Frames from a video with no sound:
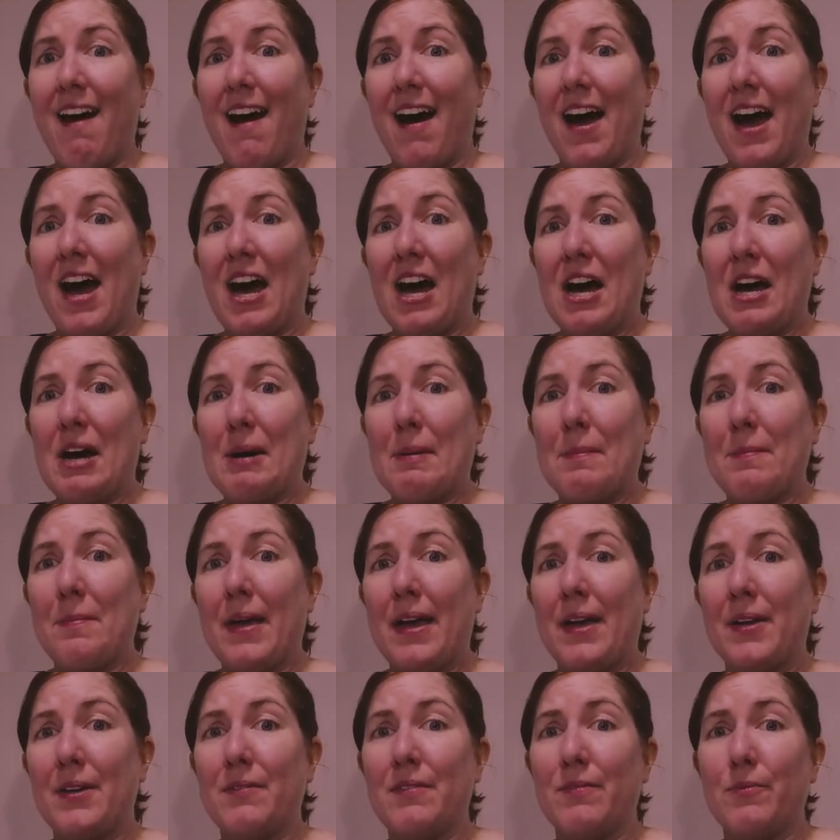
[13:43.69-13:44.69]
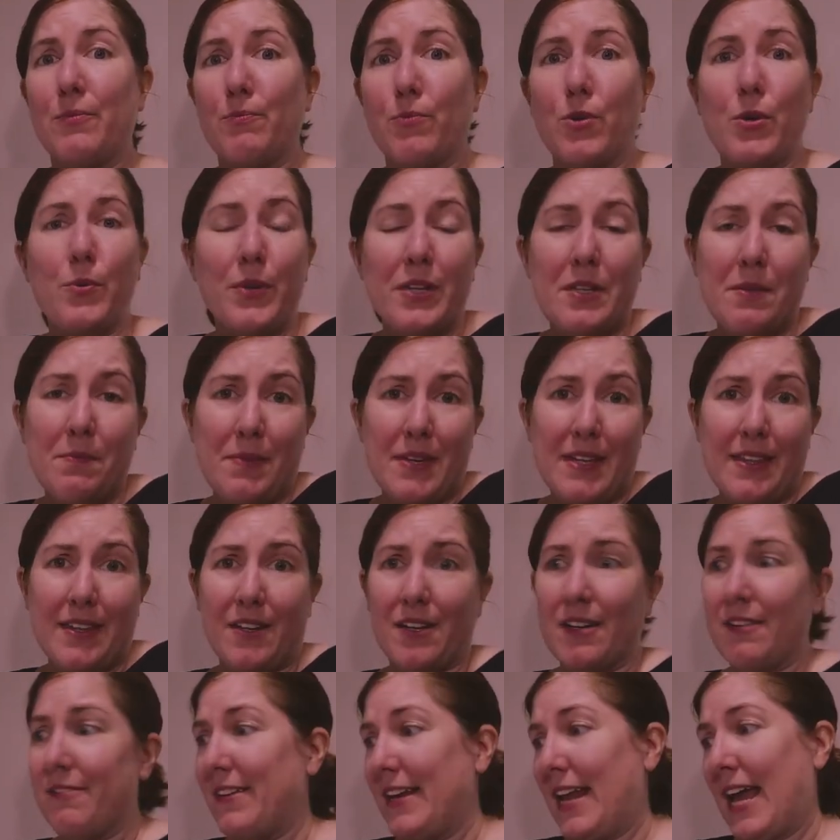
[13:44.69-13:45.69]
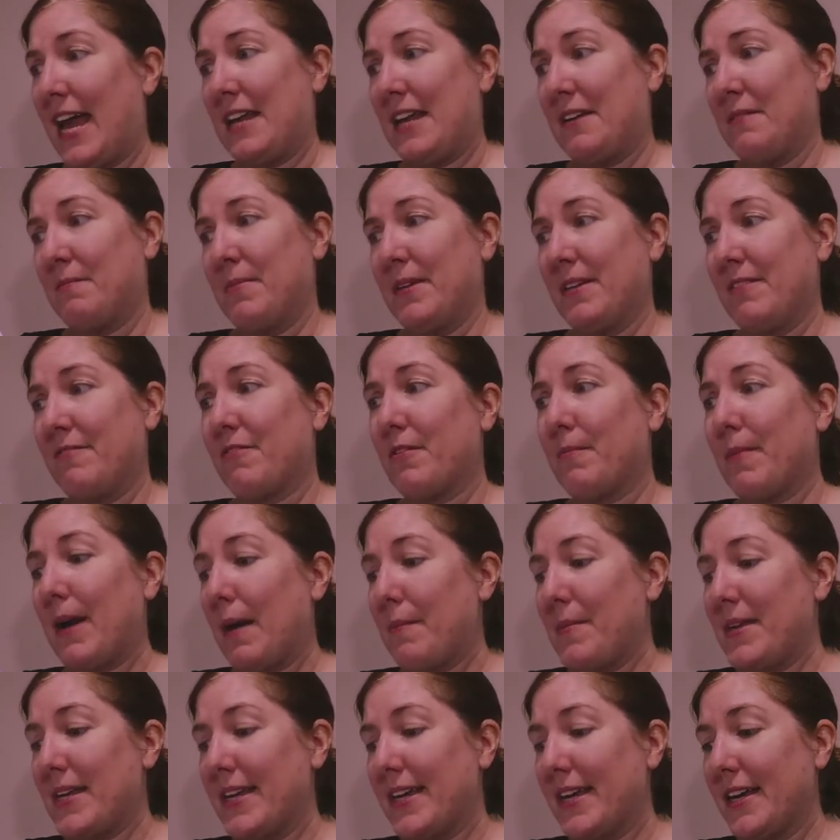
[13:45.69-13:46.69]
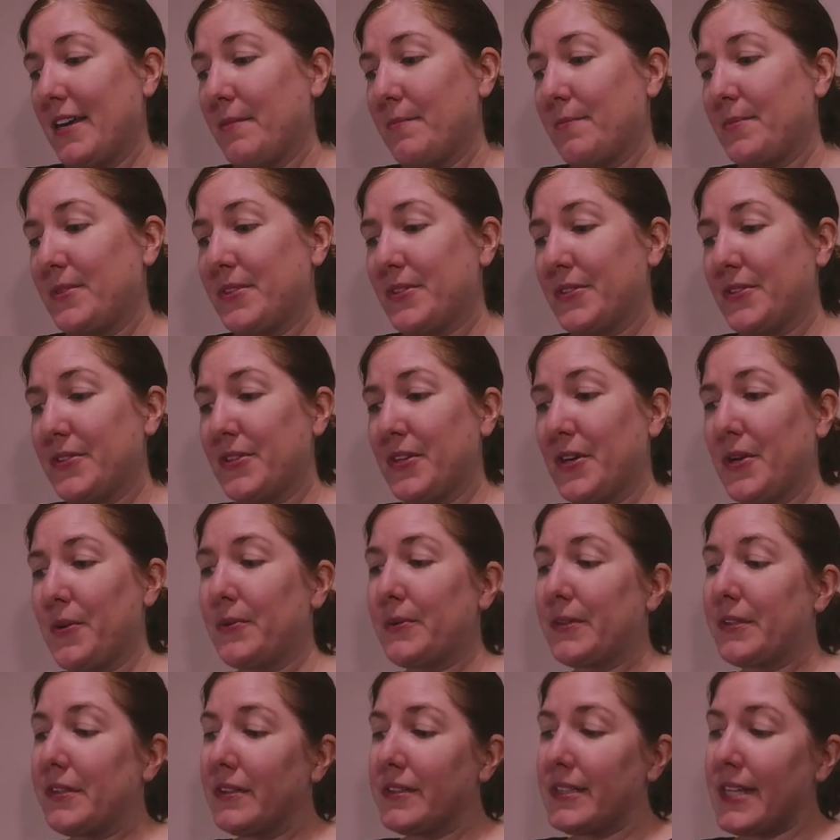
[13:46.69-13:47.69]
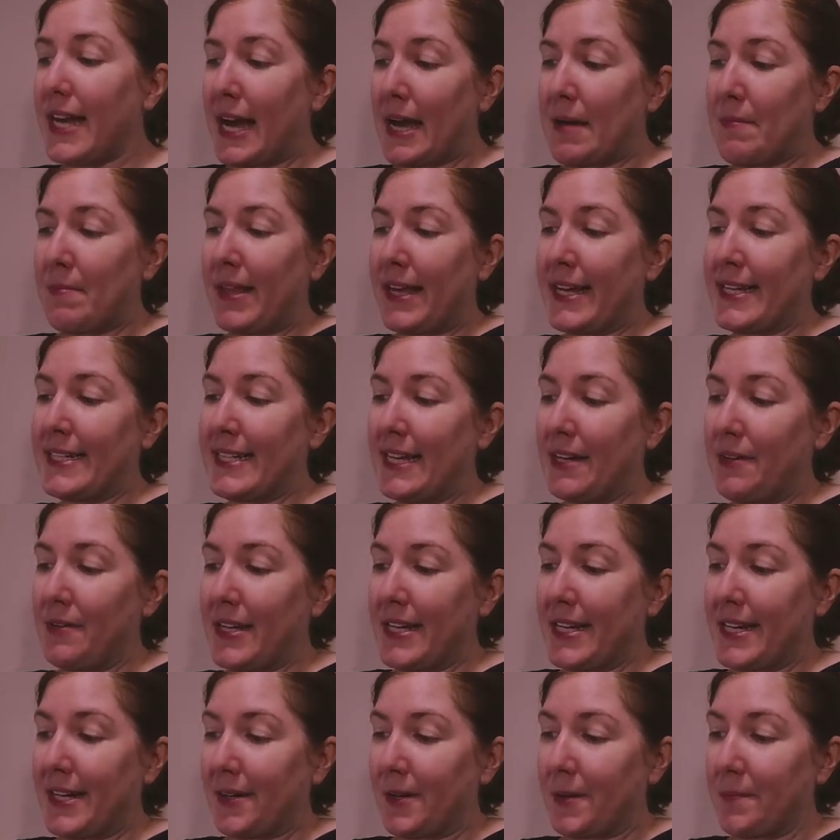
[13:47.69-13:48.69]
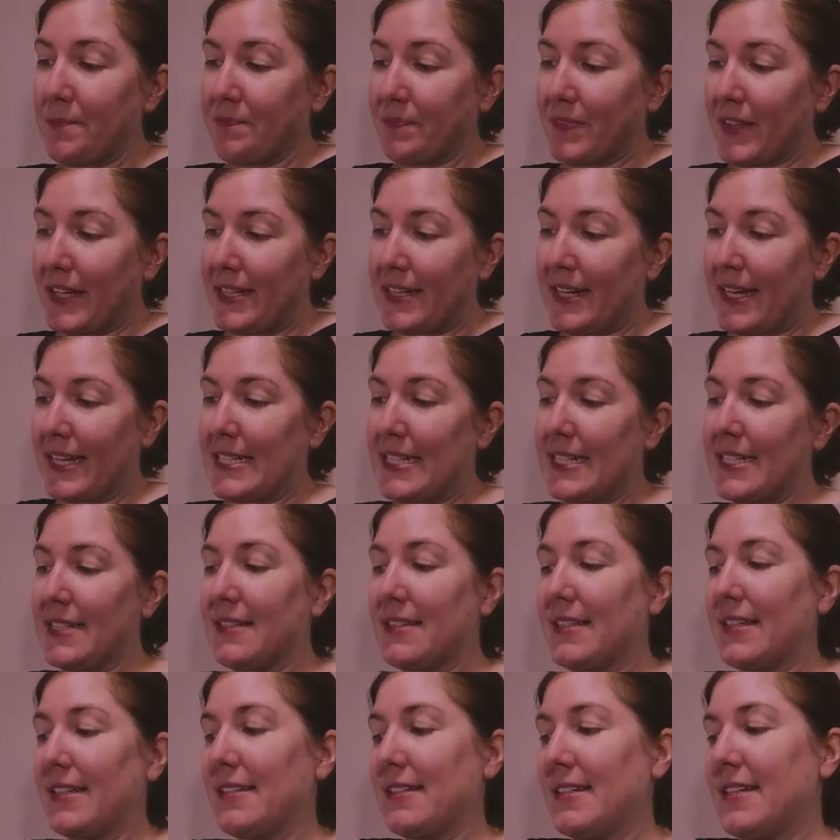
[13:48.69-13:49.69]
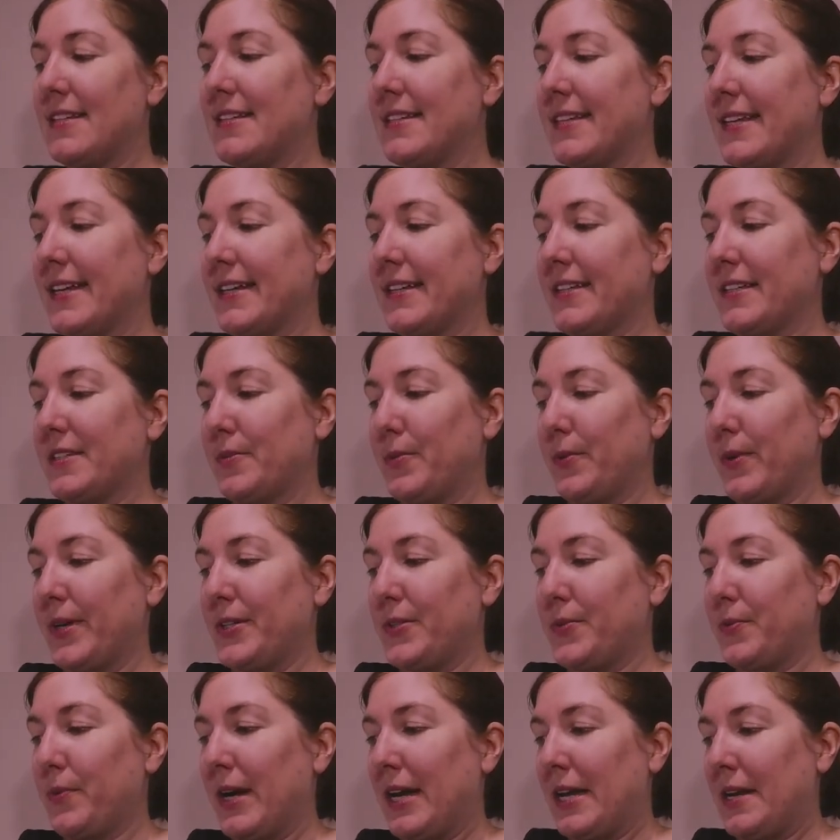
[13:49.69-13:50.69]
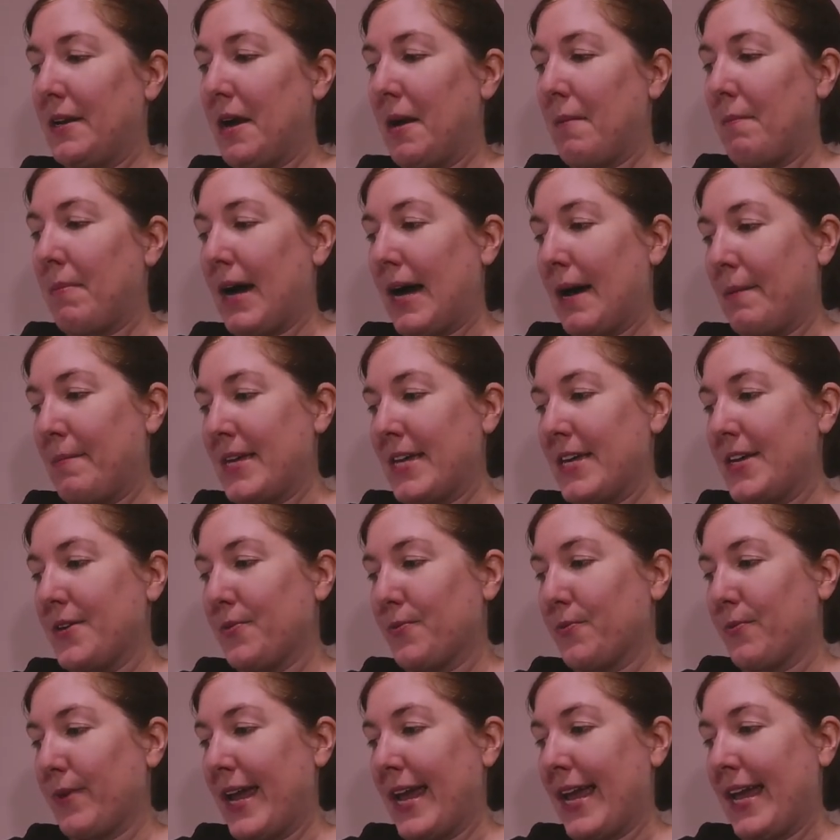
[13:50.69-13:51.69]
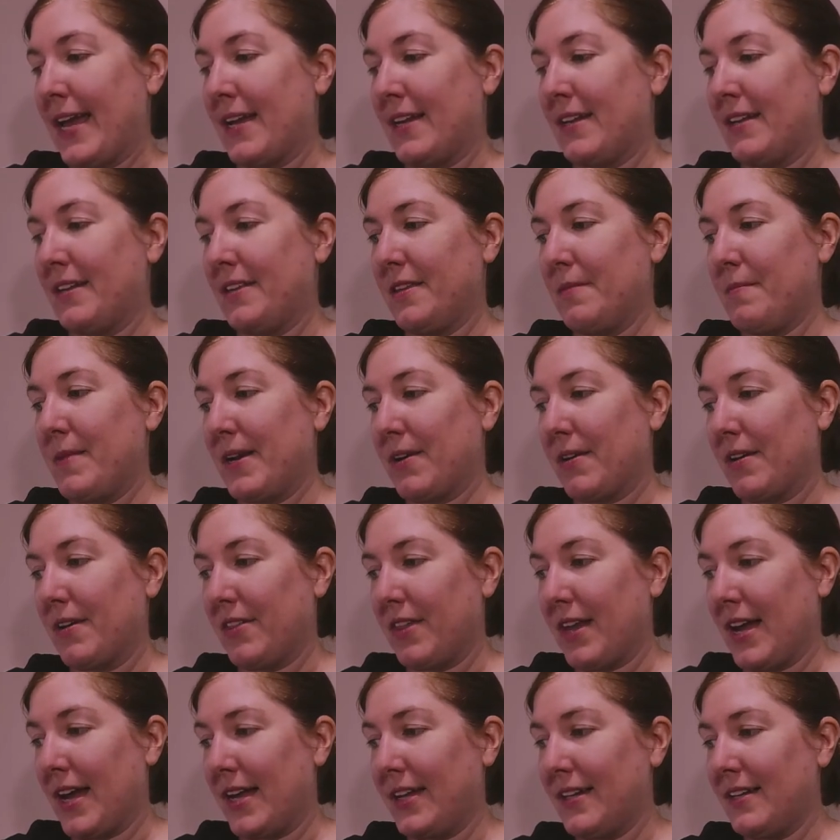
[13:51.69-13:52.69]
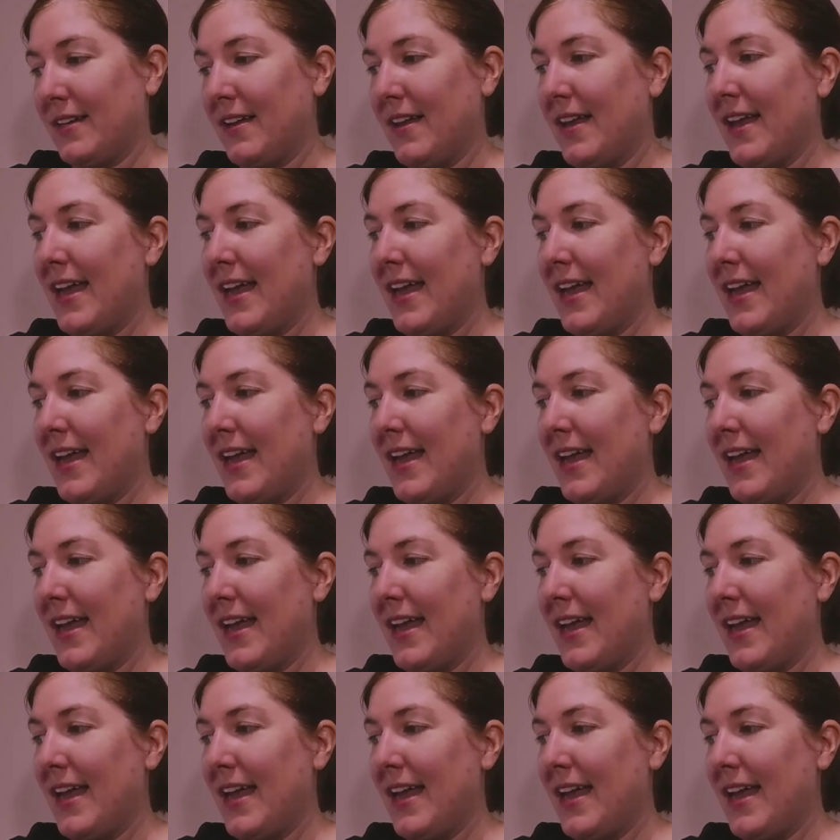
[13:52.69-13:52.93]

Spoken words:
And we wouldn't be there if it hadn't been for Bobbi Gibbs. So little timeline down here. In 1966 was when Bobbi ran the marathon.